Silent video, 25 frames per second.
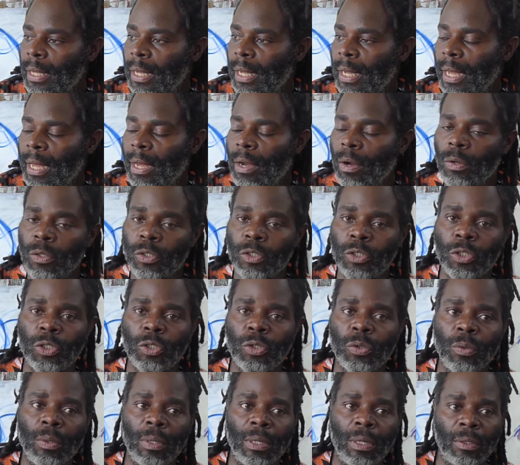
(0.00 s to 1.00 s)
I also
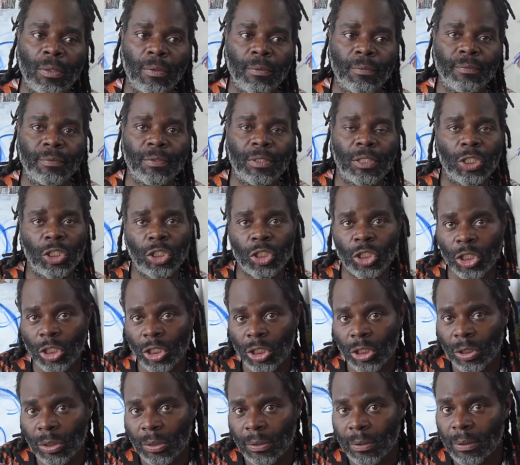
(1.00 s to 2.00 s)
do a lot of teaching.
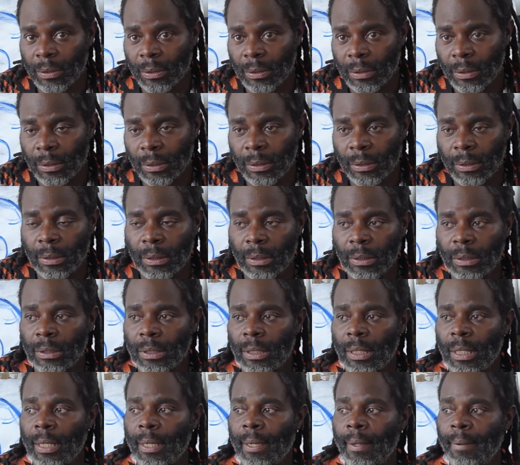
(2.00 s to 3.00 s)

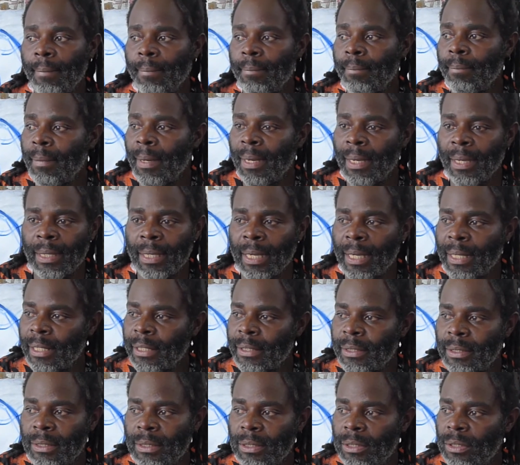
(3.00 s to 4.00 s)
My
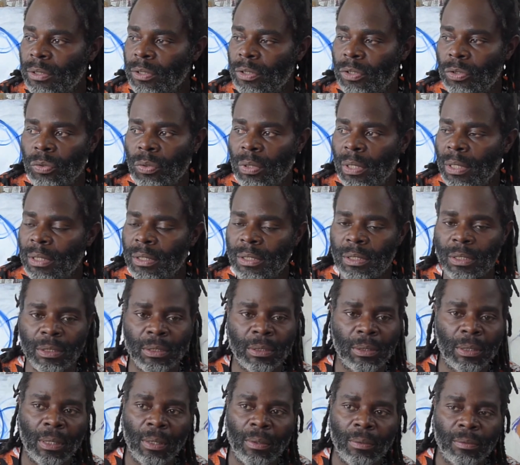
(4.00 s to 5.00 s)
youngest student
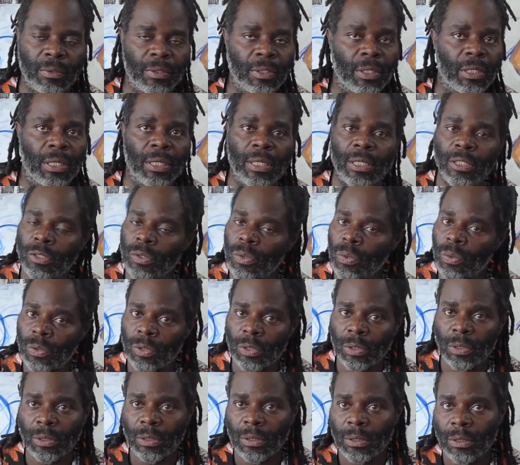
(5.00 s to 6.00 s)
is around 3 years
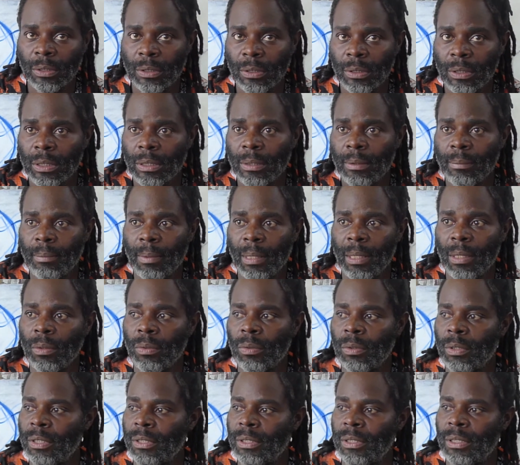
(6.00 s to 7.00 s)
old. My
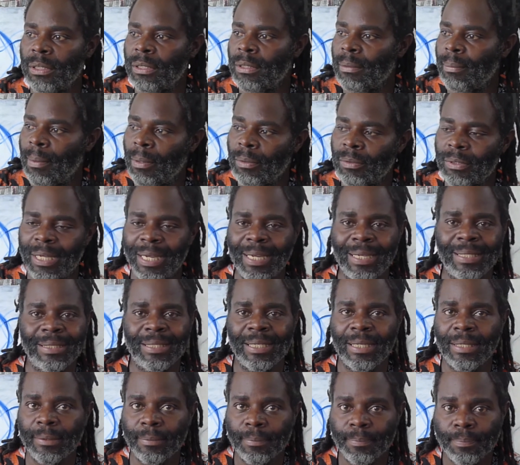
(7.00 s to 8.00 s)
oldest is about
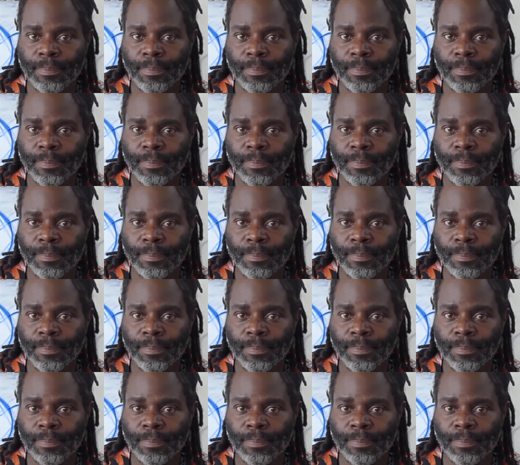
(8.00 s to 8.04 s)
18.